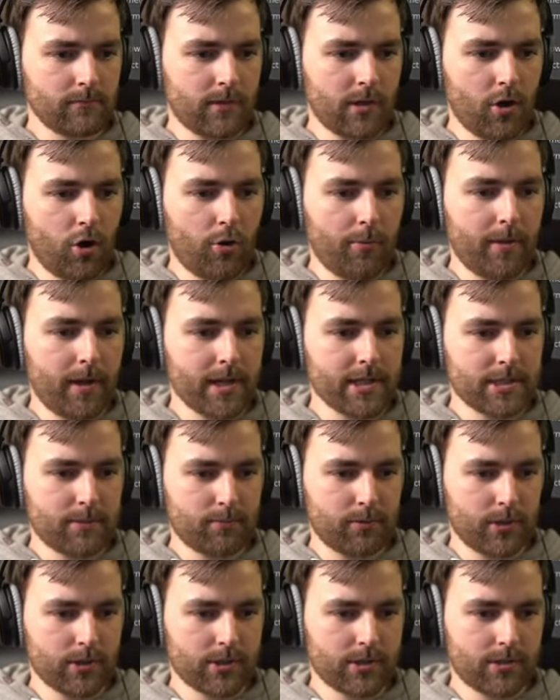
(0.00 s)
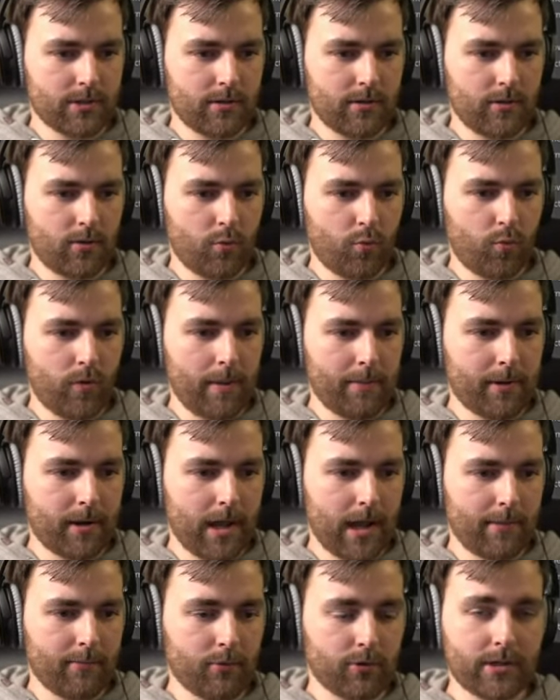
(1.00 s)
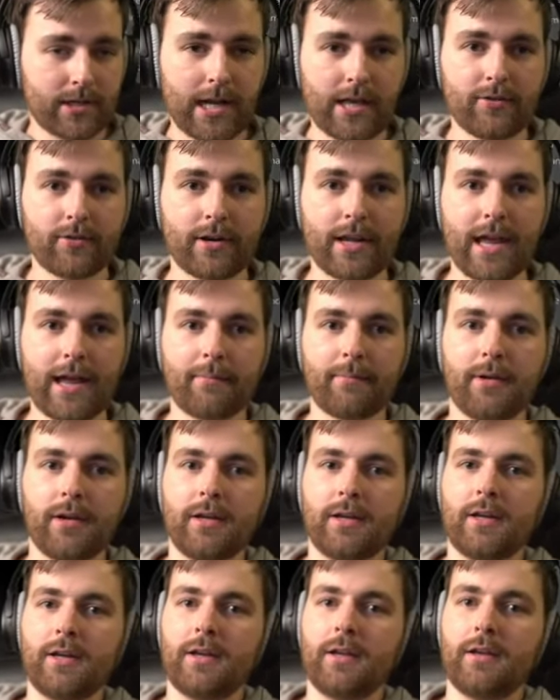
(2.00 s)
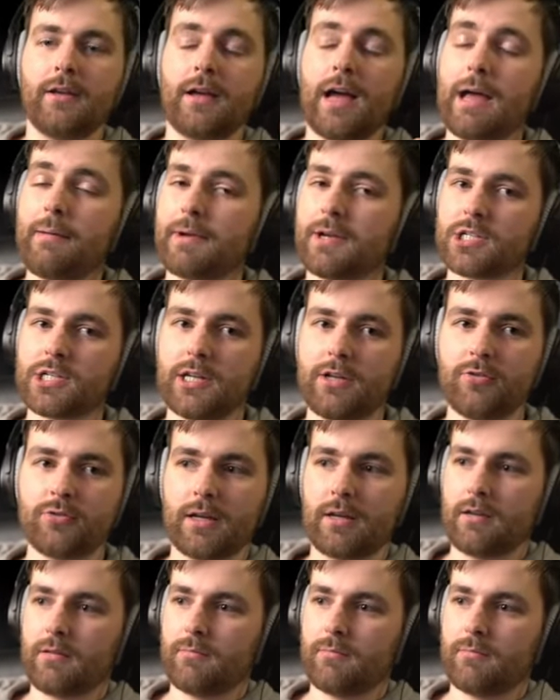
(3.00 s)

OBS plus webcam or tethercam. I'm actually using